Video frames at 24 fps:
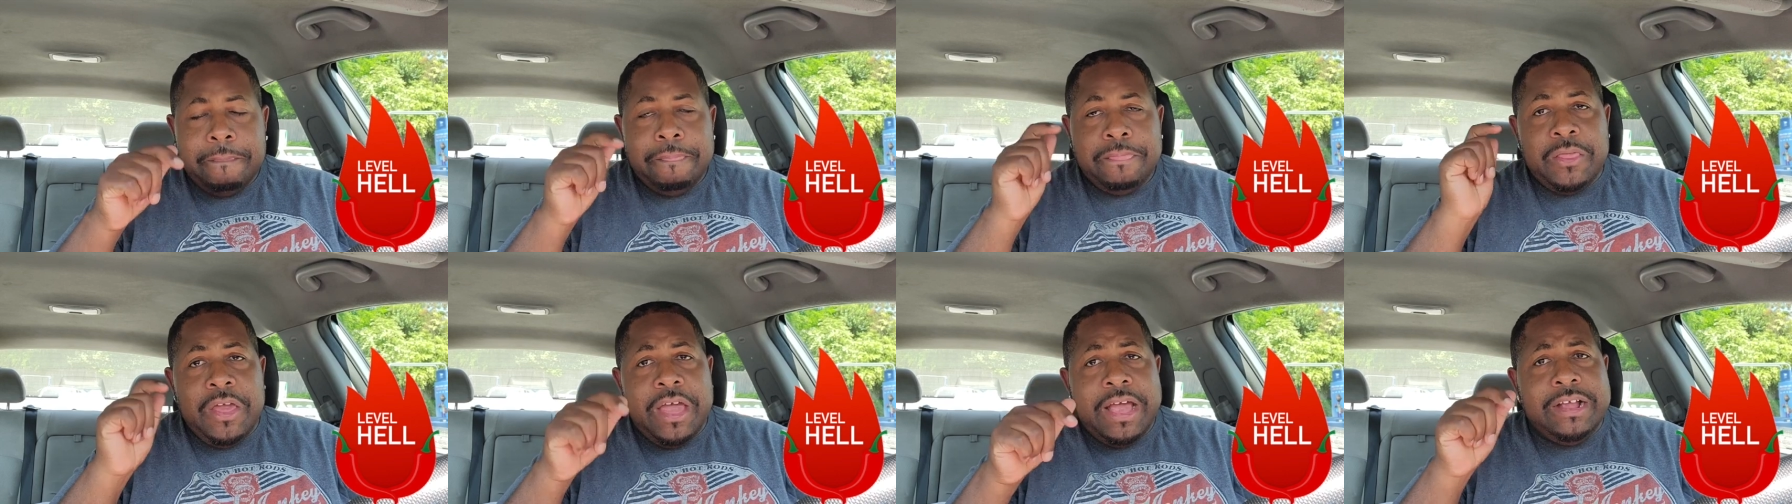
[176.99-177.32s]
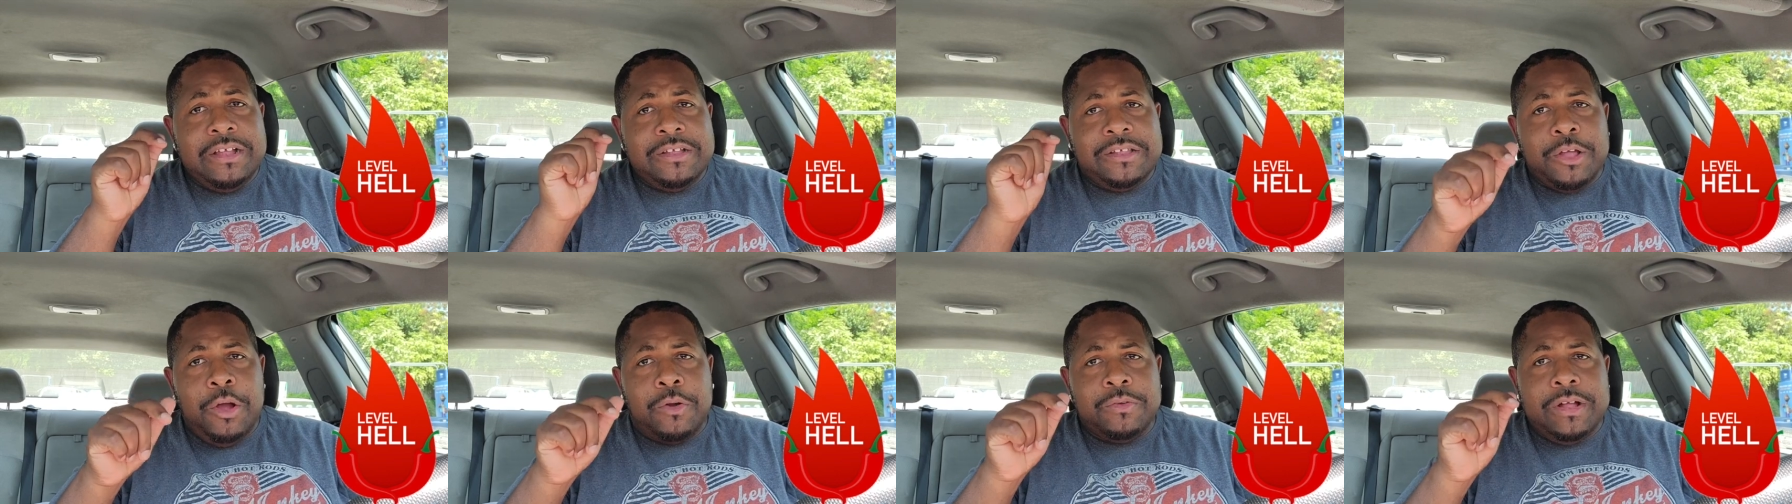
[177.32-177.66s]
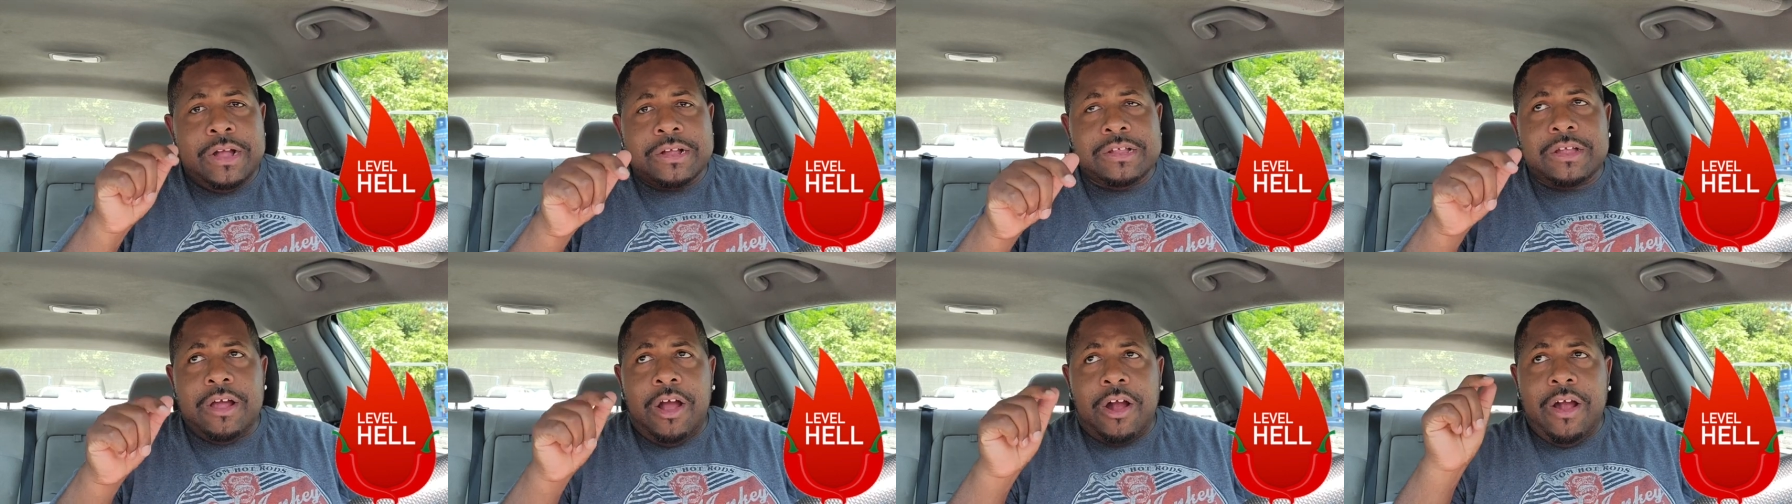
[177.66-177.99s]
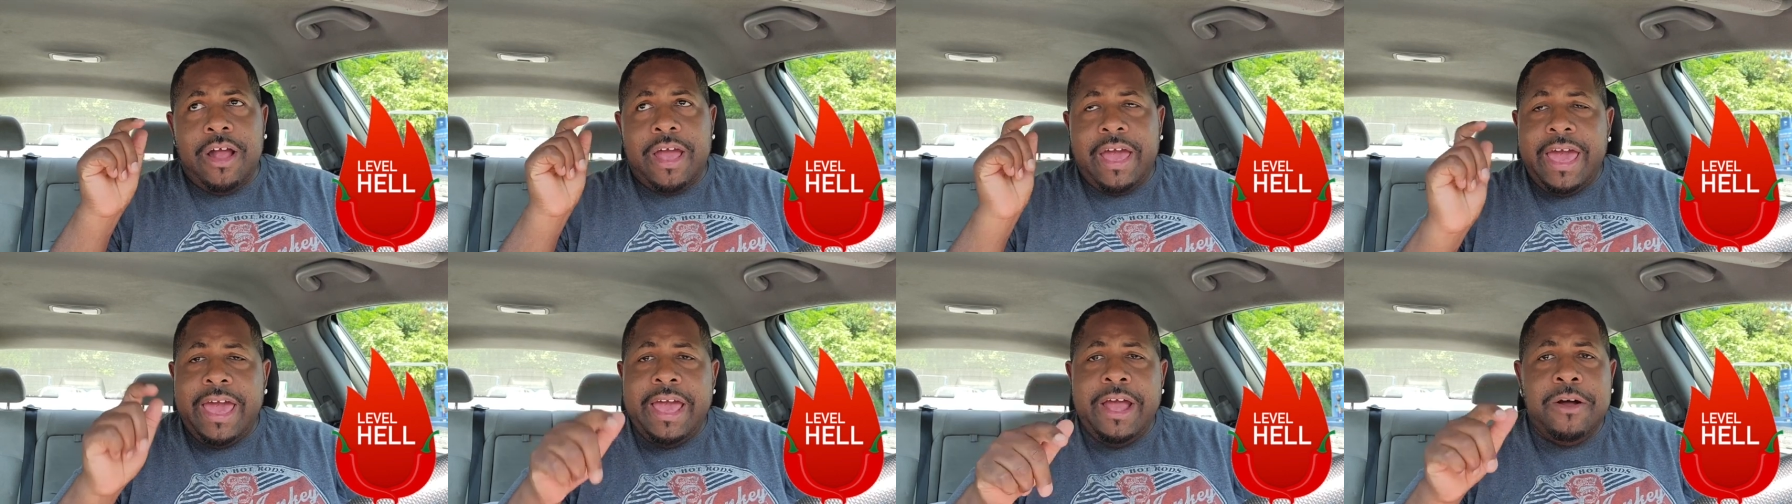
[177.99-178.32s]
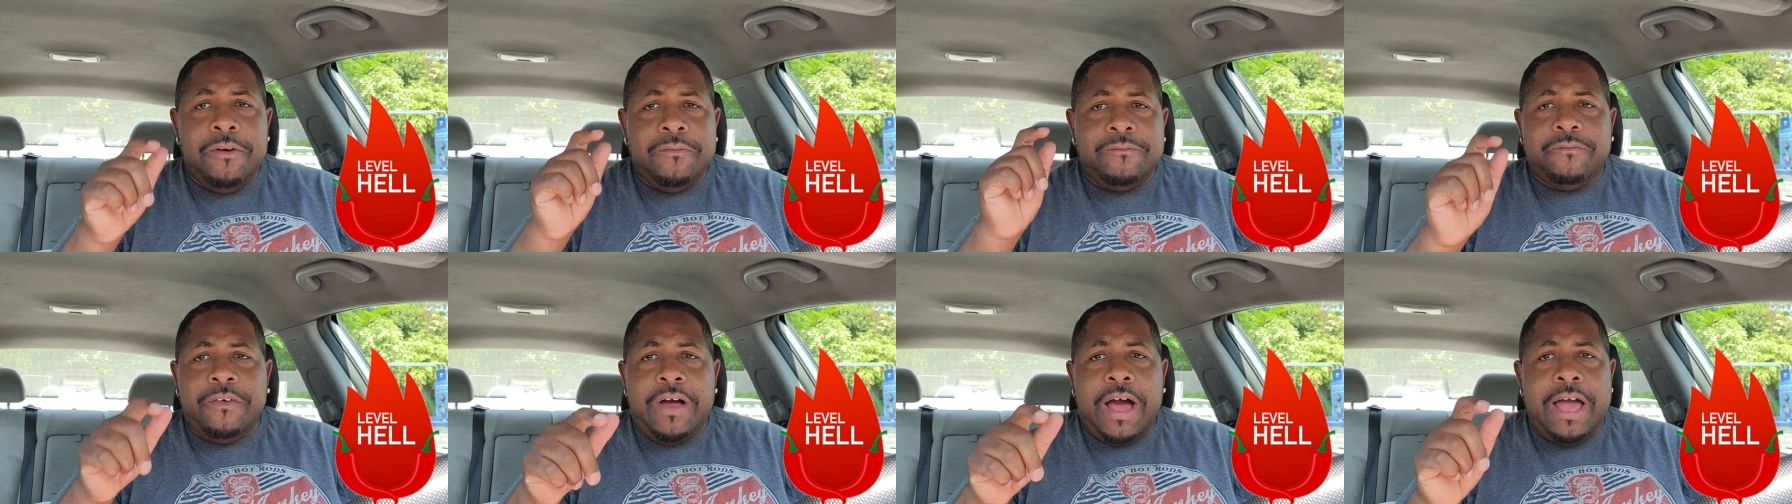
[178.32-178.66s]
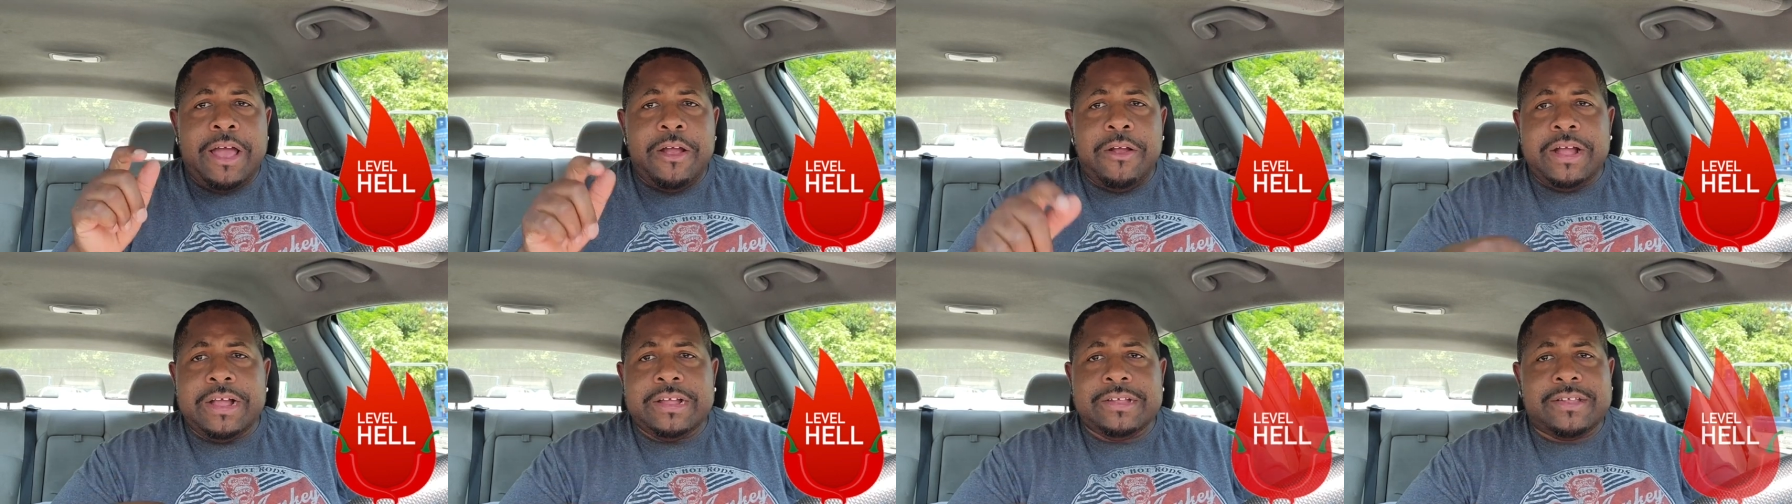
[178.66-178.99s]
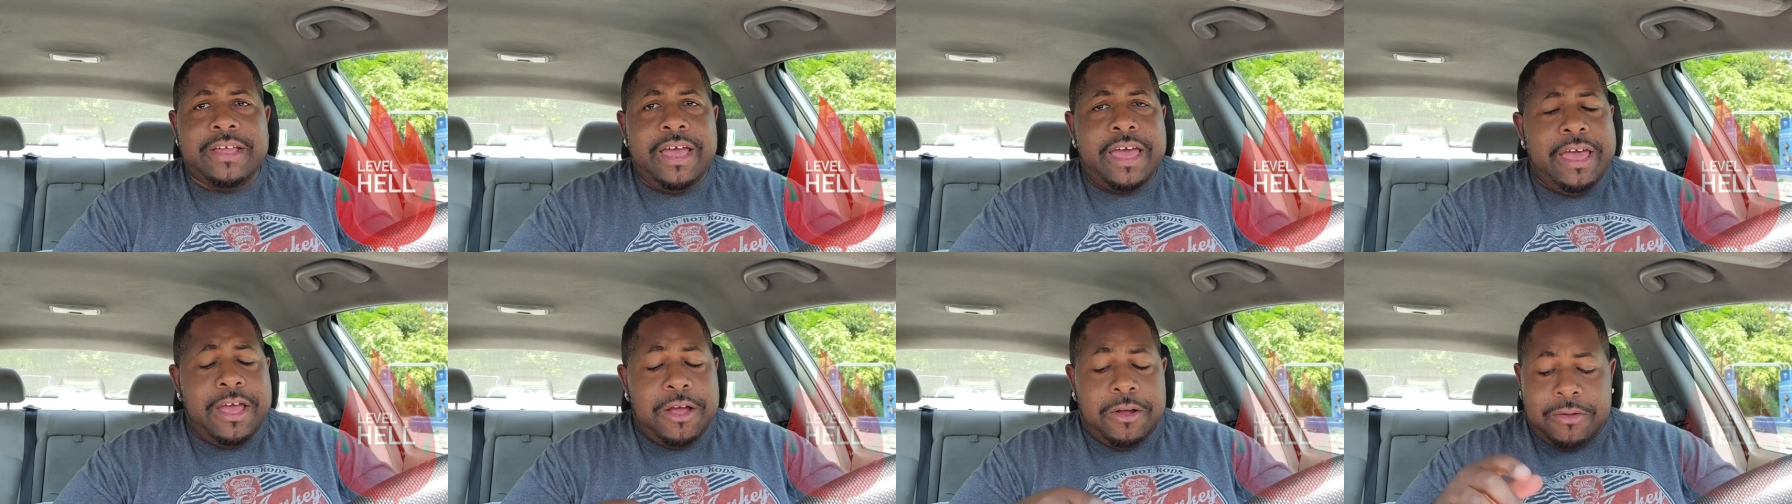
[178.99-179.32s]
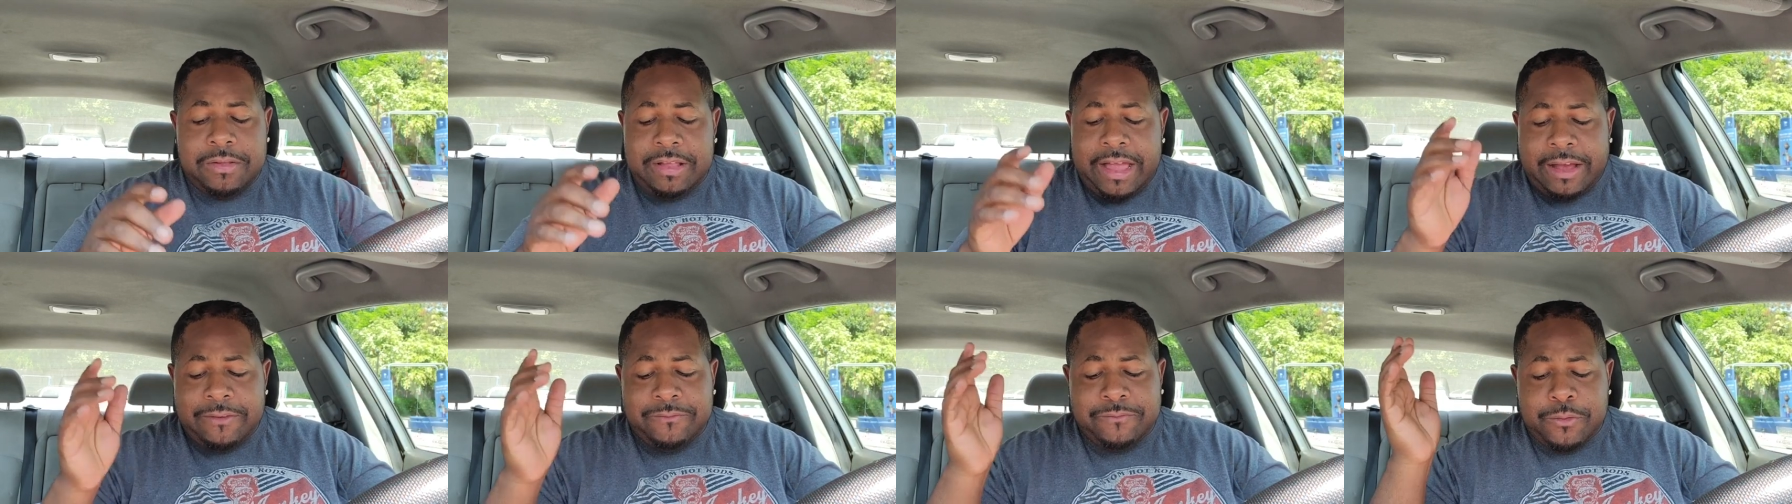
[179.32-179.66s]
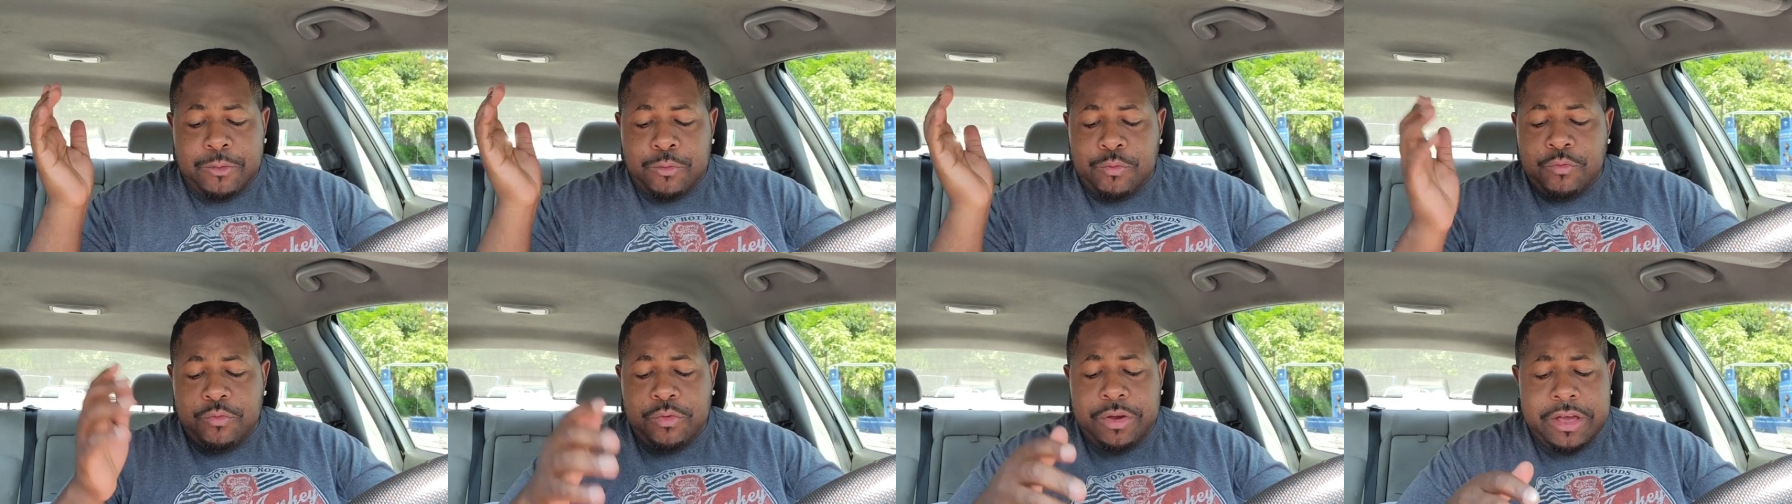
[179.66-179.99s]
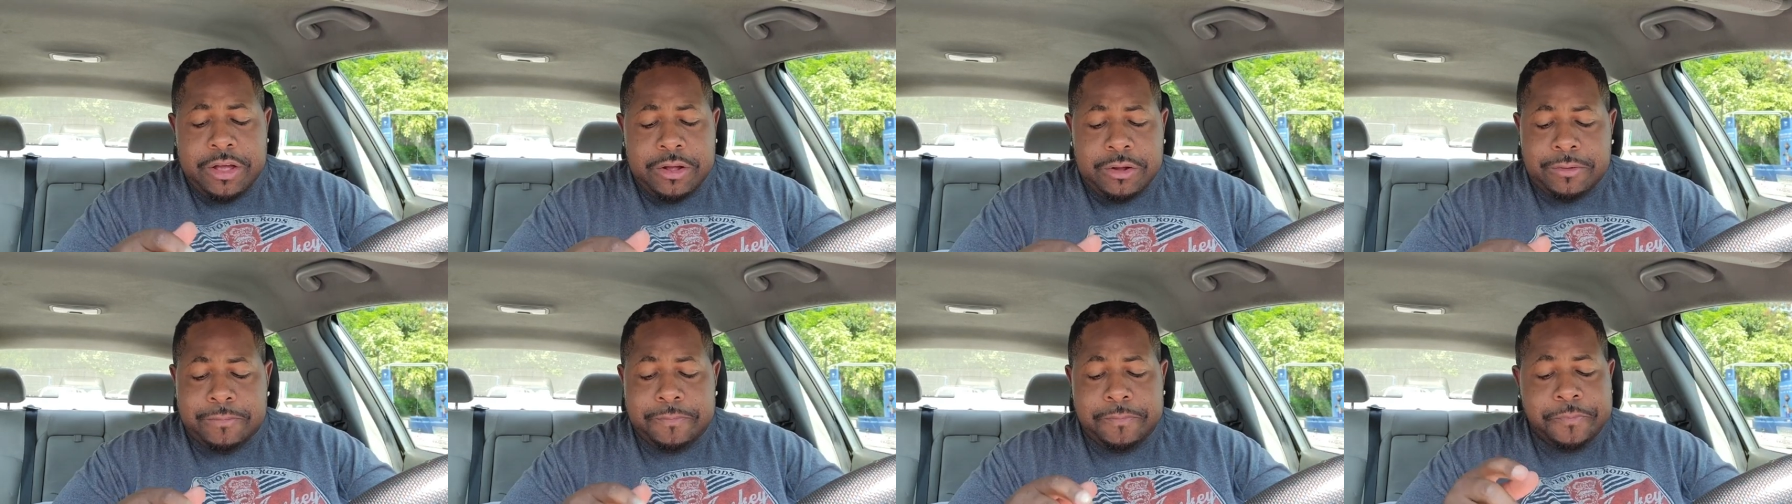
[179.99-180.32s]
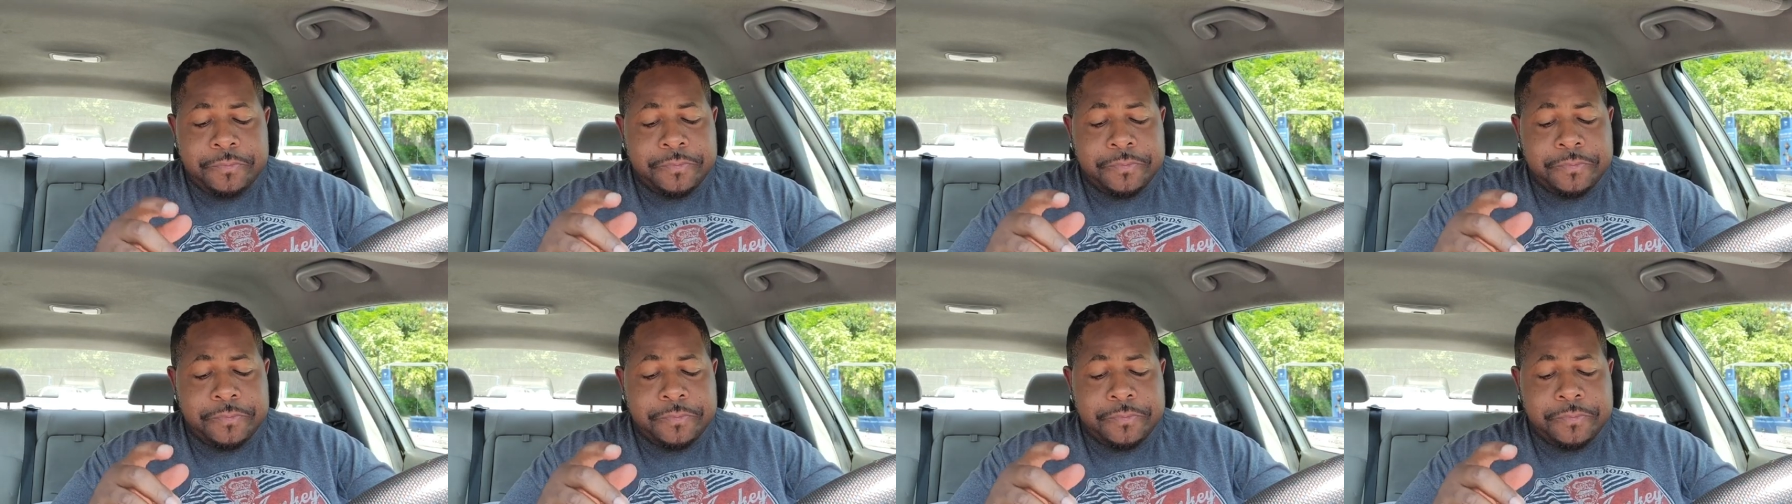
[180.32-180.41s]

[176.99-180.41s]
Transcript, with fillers: These donuts are hellfire as hell, like for real.